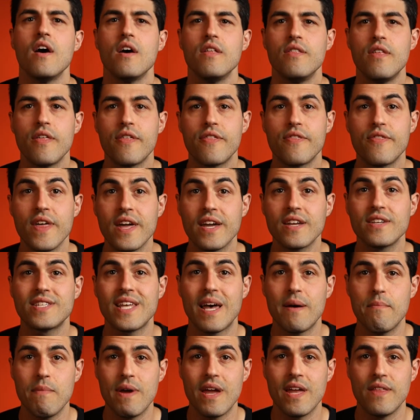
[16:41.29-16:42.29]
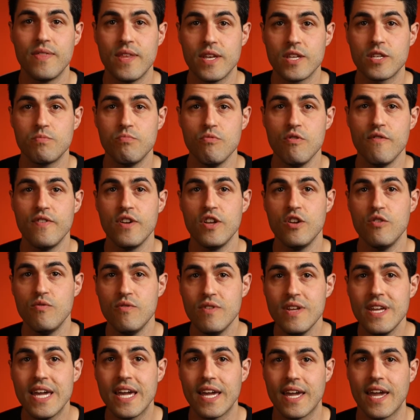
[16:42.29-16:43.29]
The things that made this movie
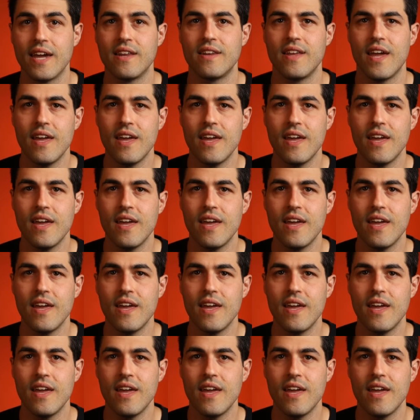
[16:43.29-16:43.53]
unique and